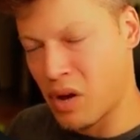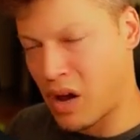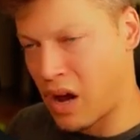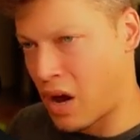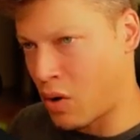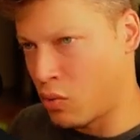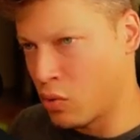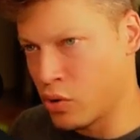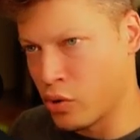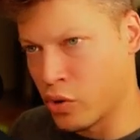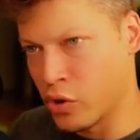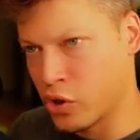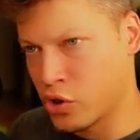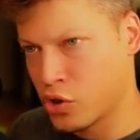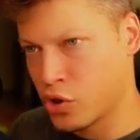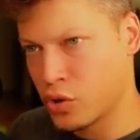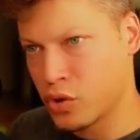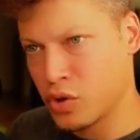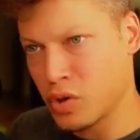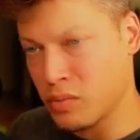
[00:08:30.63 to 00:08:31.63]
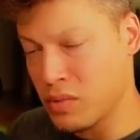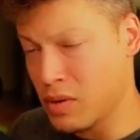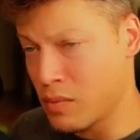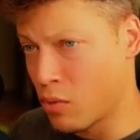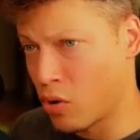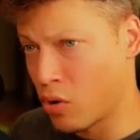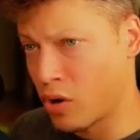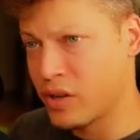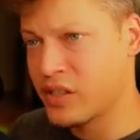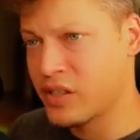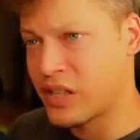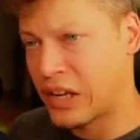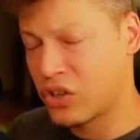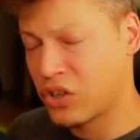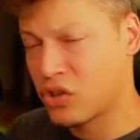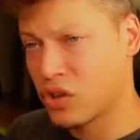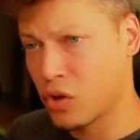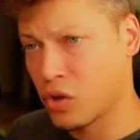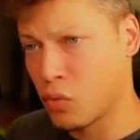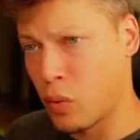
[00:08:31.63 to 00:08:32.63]
I would urge you to be more
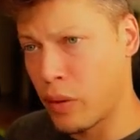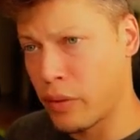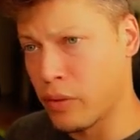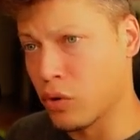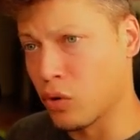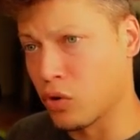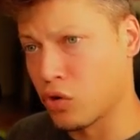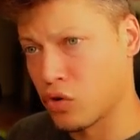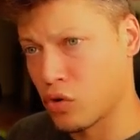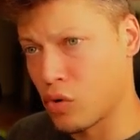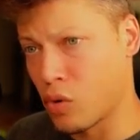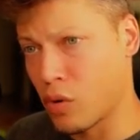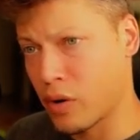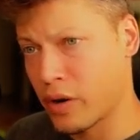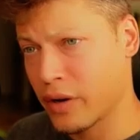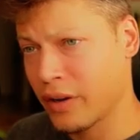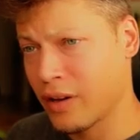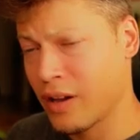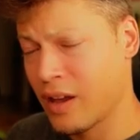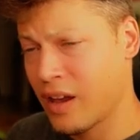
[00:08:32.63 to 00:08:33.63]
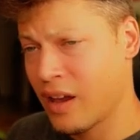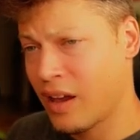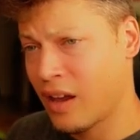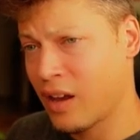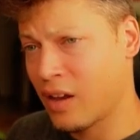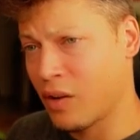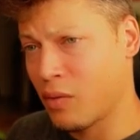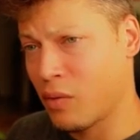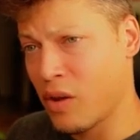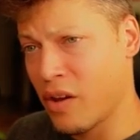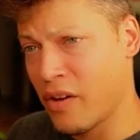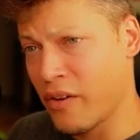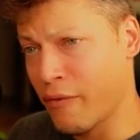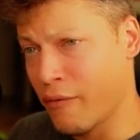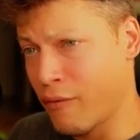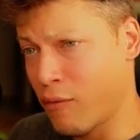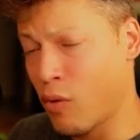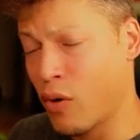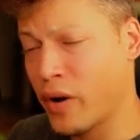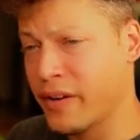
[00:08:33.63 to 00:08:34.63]
intentional with your scoring and
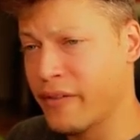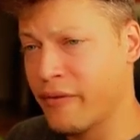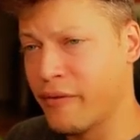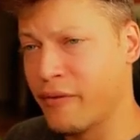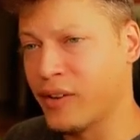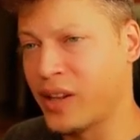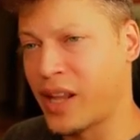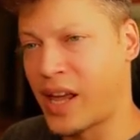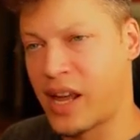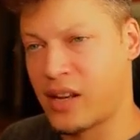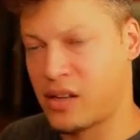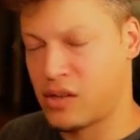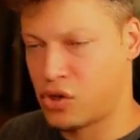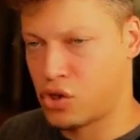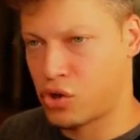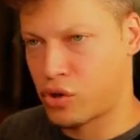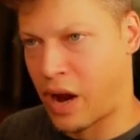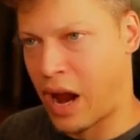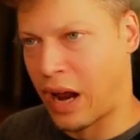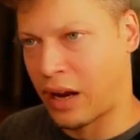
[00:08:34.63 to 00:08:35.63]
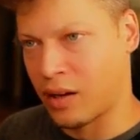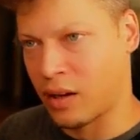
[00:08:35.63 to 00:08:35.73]
avoid flat tracking.